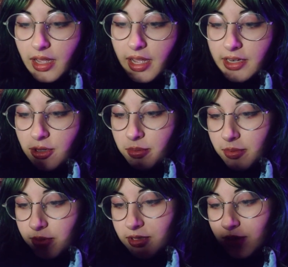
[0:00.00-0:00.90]
I know
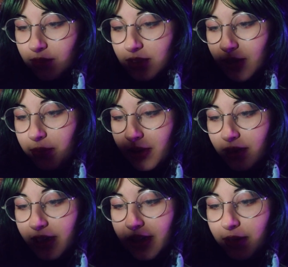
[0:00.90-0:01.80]
people don't
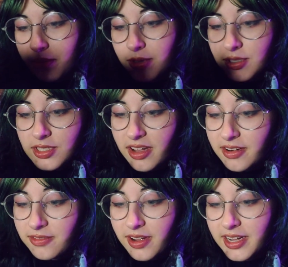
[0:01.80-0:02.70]
typically
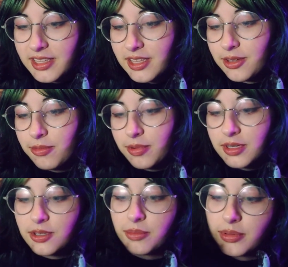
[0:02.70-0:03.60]
personify the
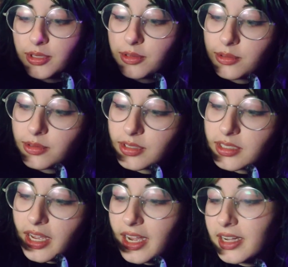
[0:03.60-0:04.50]
winter
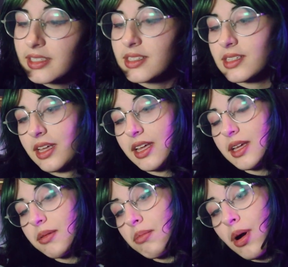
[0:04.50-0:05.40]
blues as
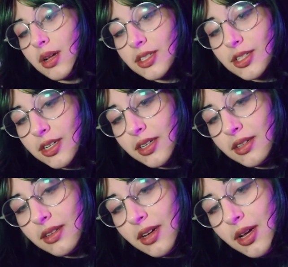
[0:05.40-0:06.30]
a monster,
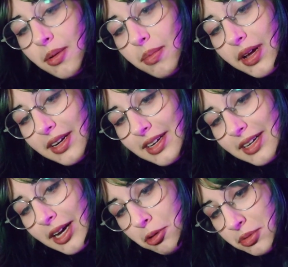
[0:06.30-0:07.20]
but
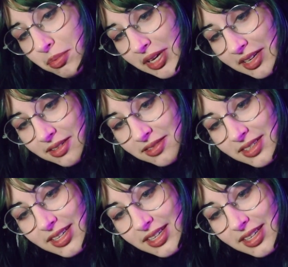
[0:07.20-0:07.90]
it helps me.